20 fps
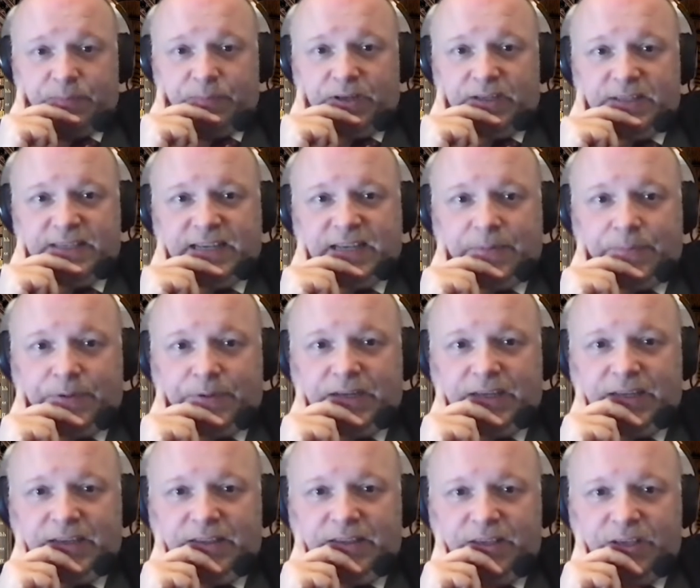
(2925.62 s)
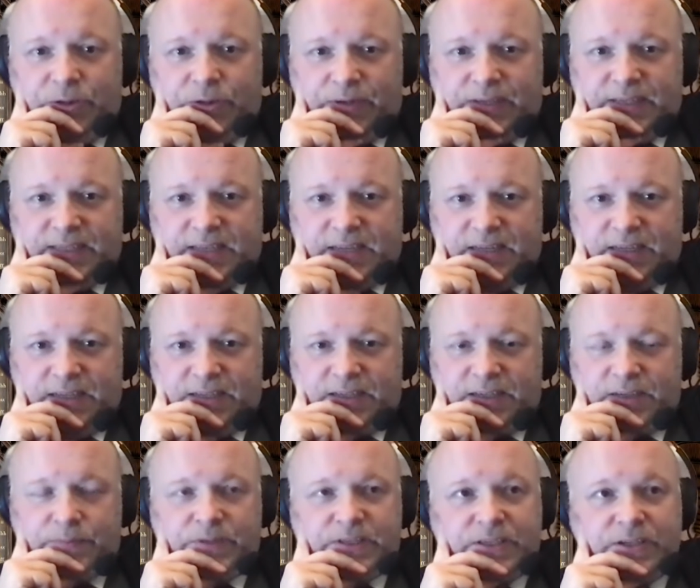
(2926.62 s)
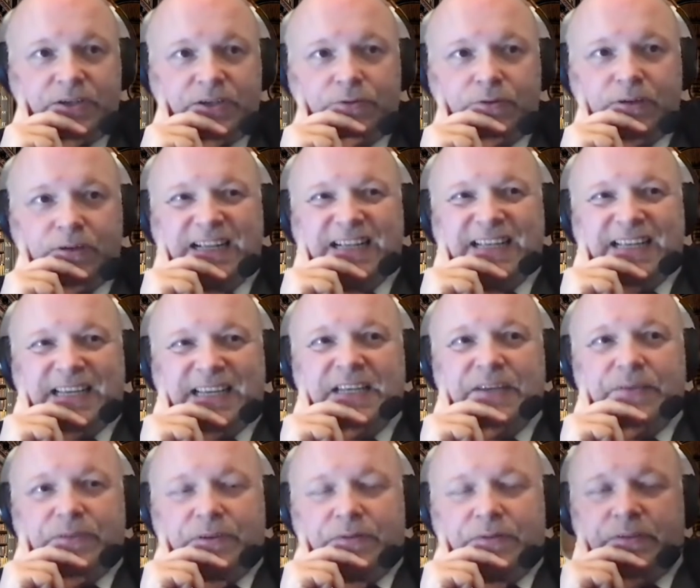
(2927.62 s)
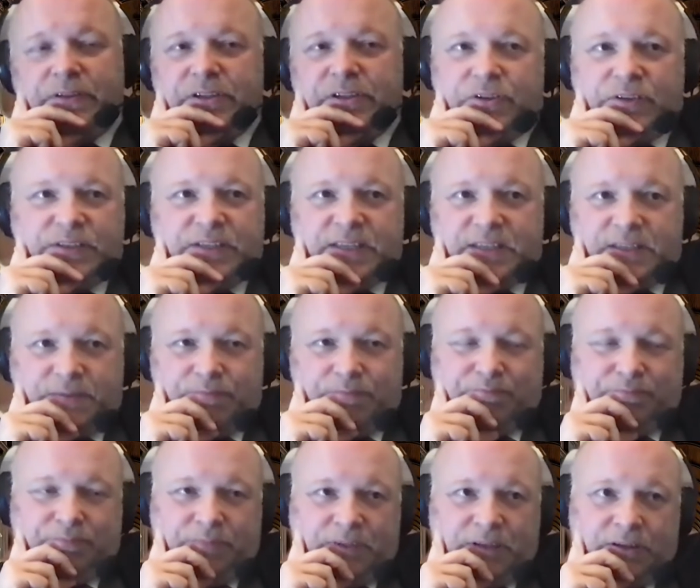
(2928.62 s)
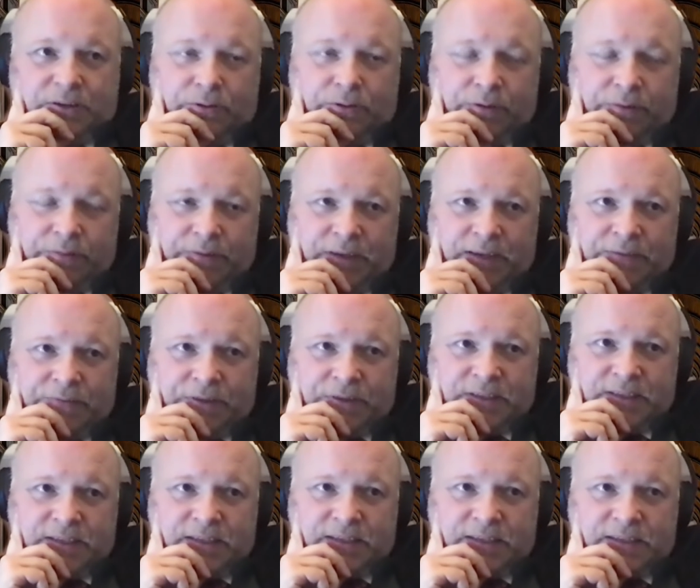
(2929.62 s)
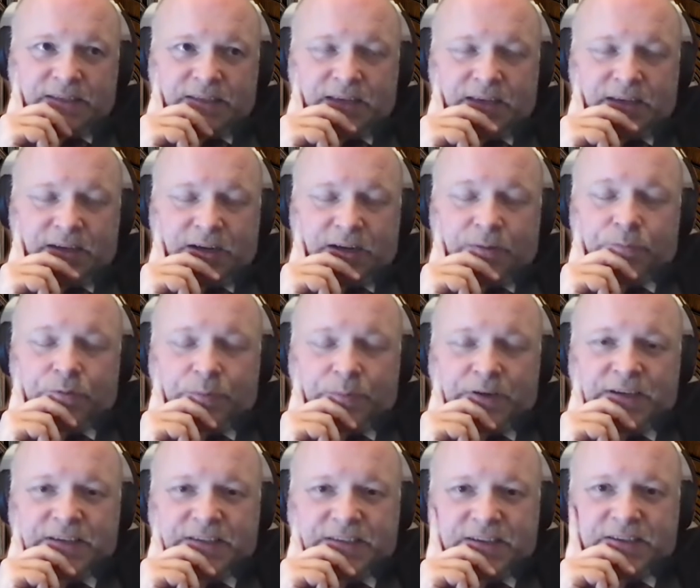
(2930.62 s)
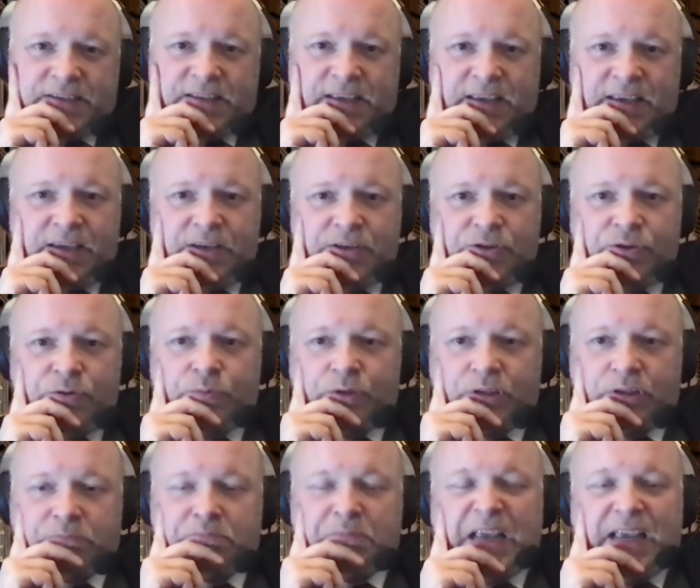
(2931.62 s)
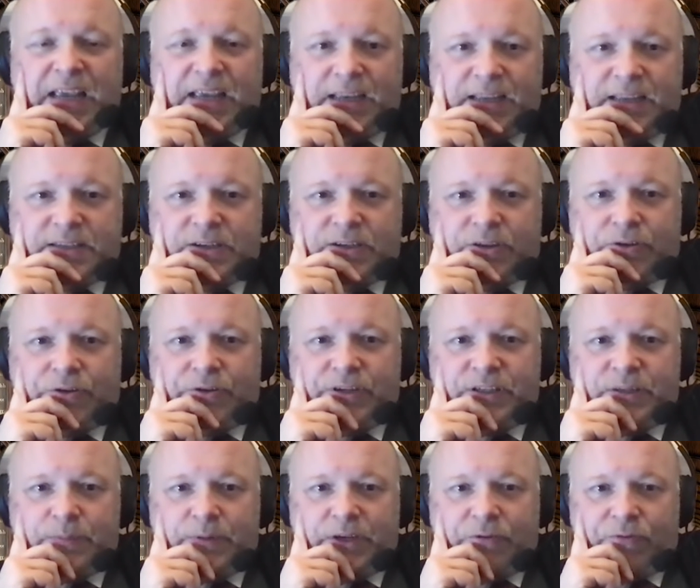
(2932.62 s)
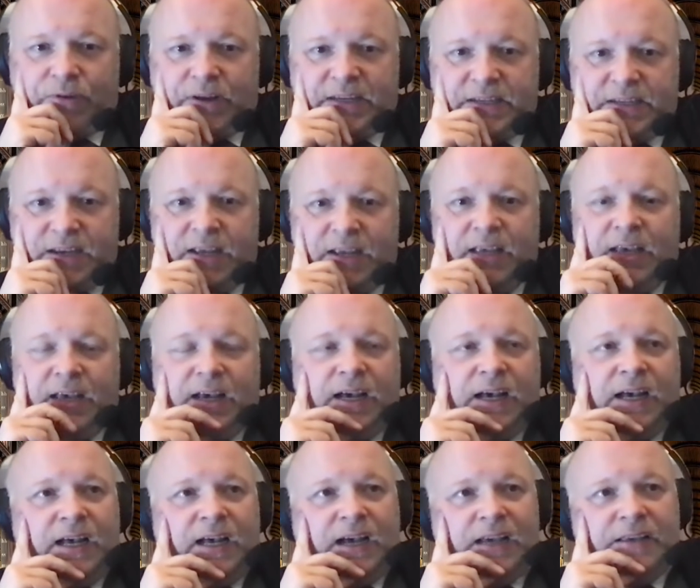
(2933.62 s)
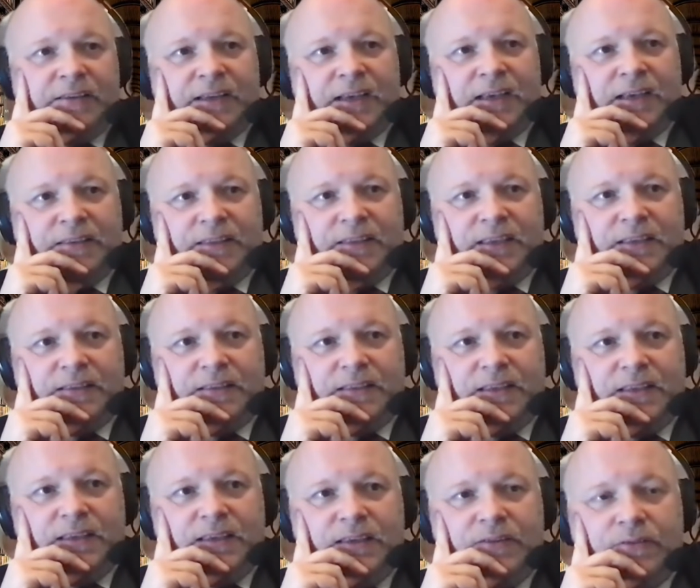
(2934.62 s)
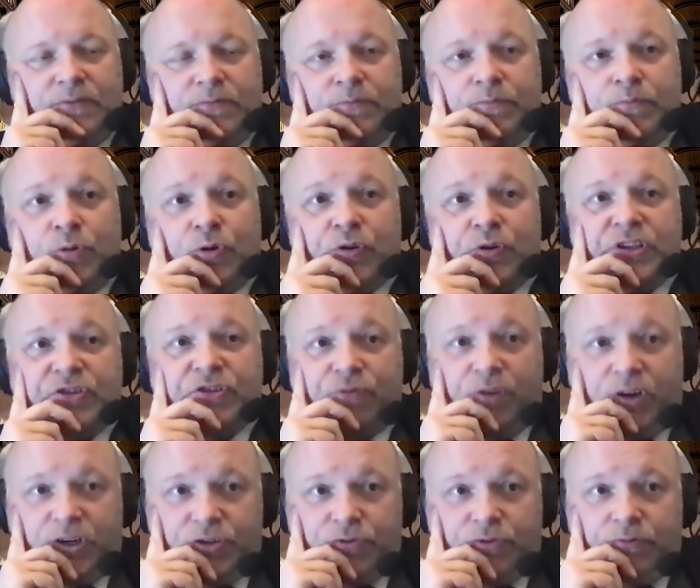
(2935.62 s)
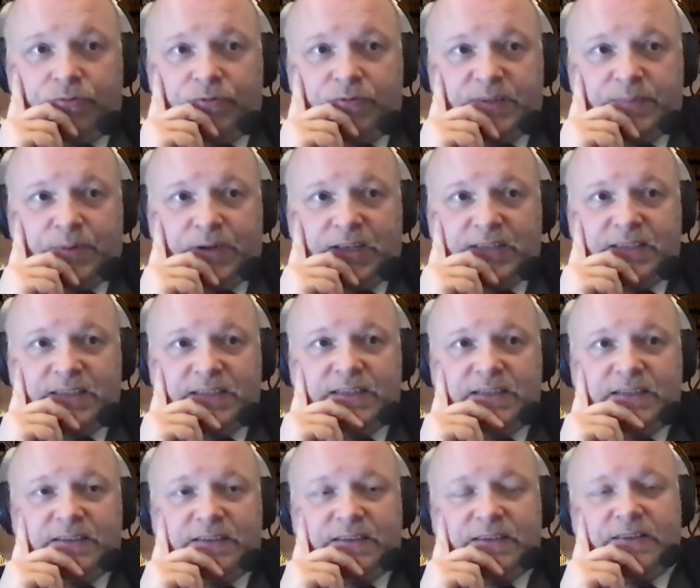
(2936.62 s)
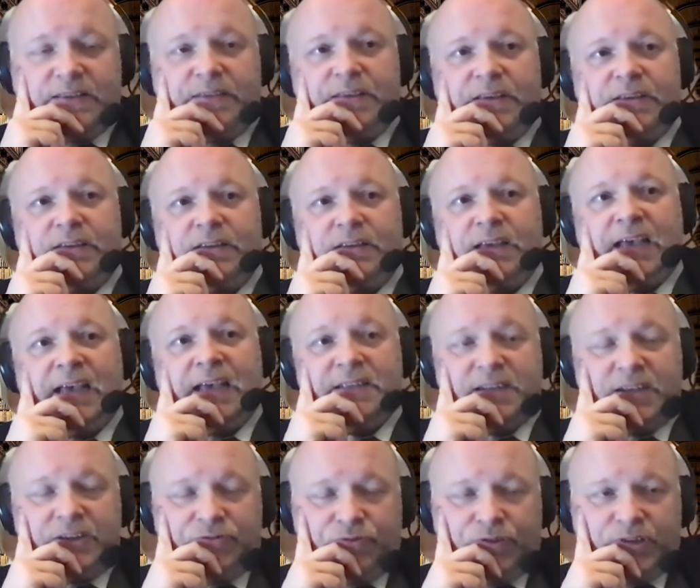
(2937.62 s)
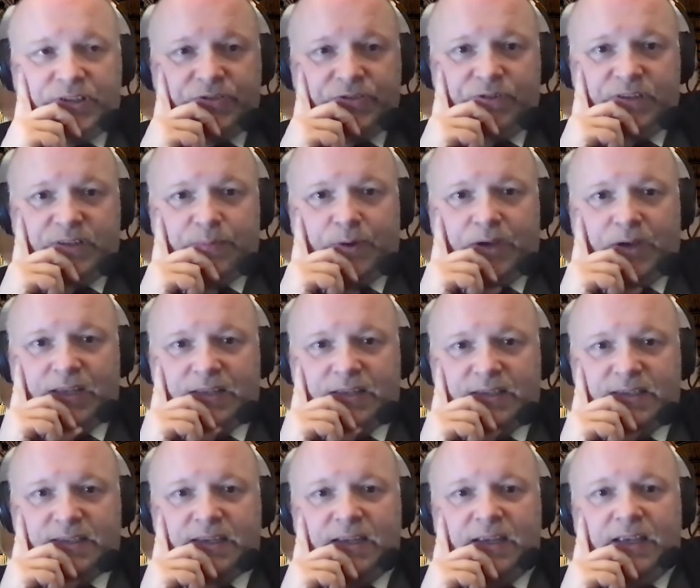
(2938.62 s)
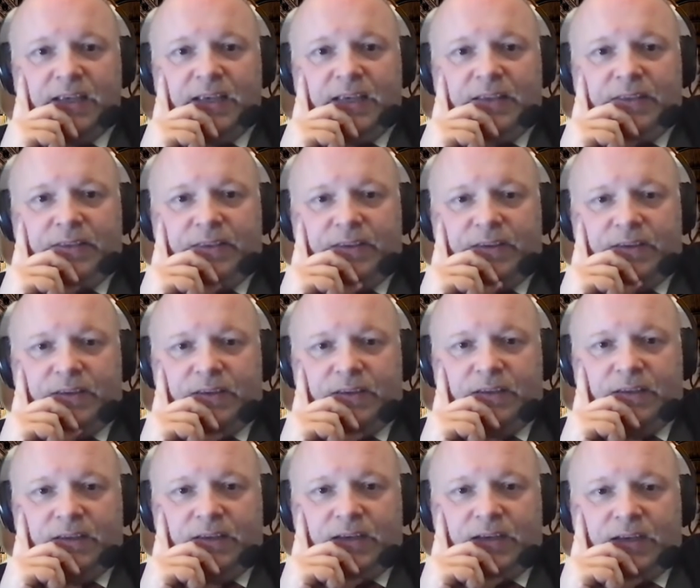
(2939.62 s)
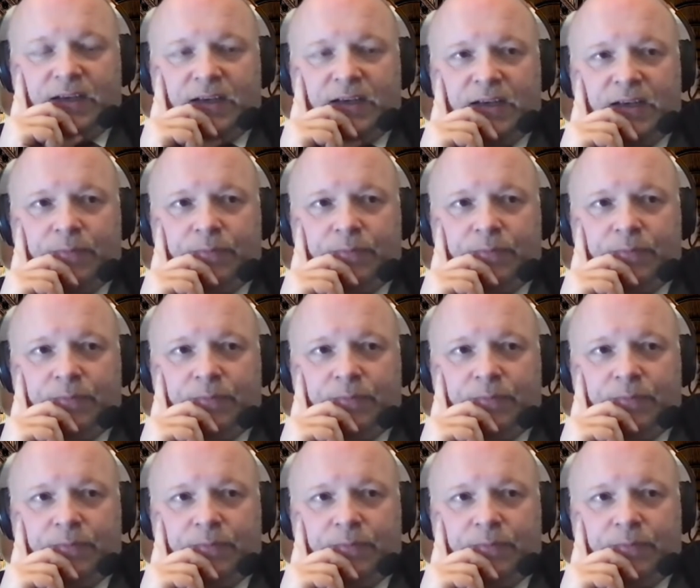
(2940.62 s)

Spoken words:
response happening in the US anytime soon. And even if it does, you know, if it's as compromised as the EU one, it's not going to be great. I think the more structural responses, the antitrust response, the